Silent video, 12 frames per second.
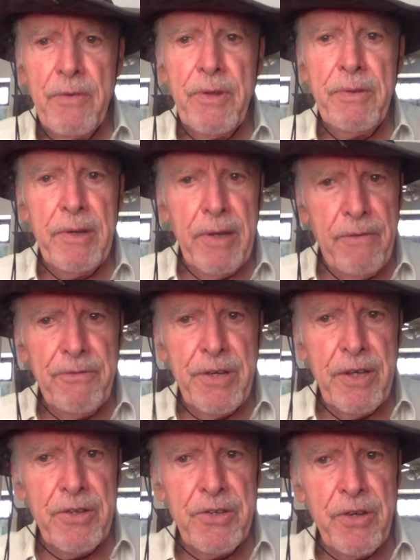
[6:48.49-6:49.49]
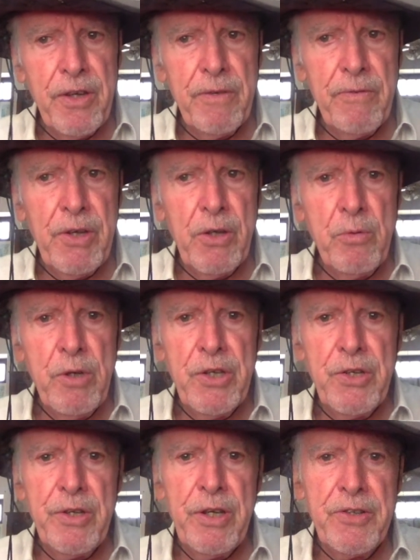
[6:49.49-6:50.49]
then the left-hand side of the
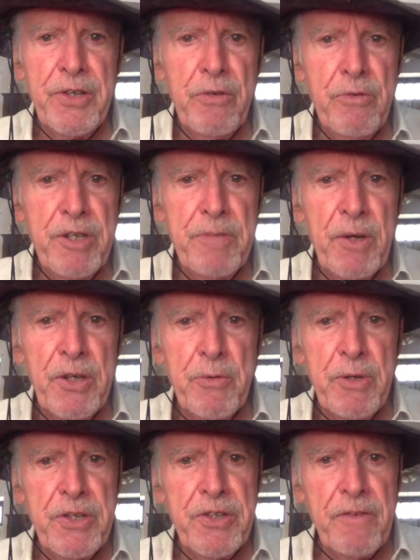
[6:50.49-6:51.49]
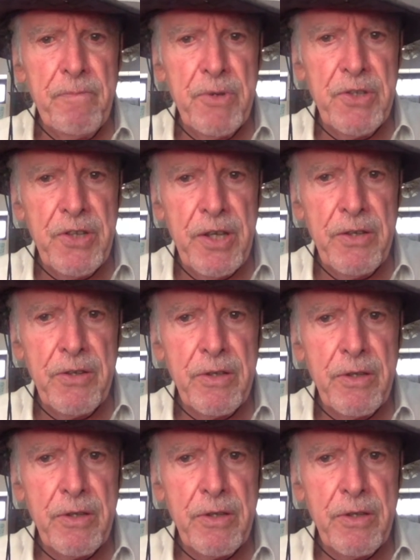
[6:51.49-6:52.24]
equation has increased by 27%.